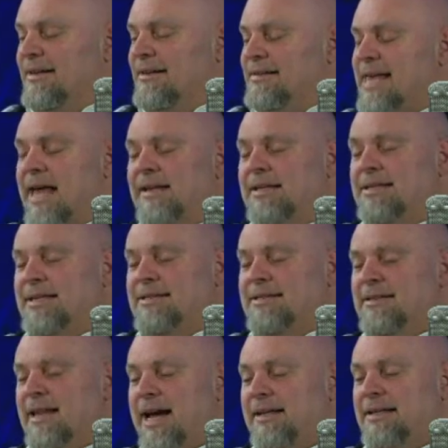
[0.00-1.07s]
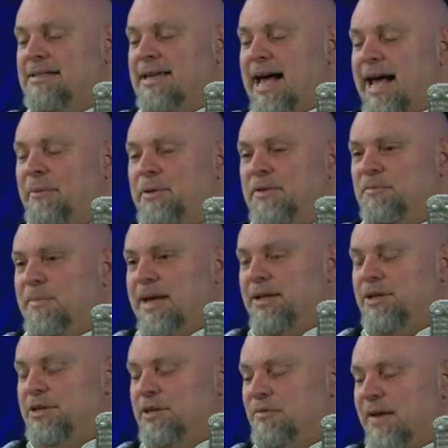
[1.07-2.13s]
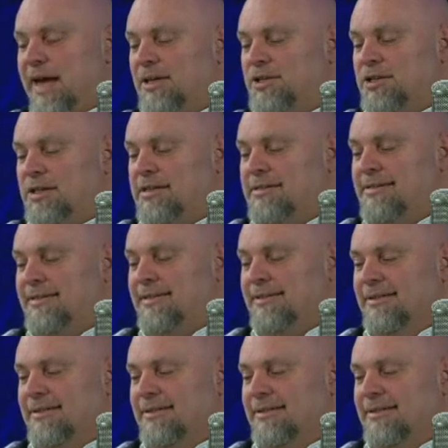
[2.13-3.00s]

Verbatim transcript: Sally says to Linus, I would have made a good evangelist.